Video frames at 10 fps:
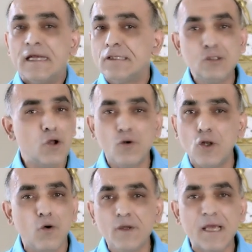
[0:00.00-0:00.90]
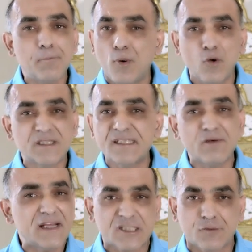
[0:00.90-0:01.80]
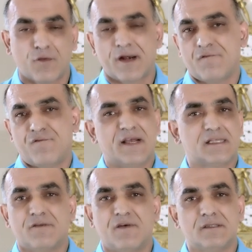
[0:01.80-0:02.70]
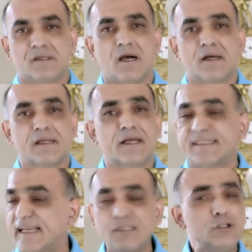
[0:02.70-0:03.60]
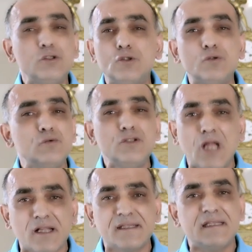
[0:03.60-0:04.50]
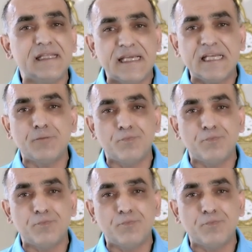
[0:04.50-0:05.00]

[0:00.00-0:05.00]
no longer pose a risk for infective endocarditis and do not need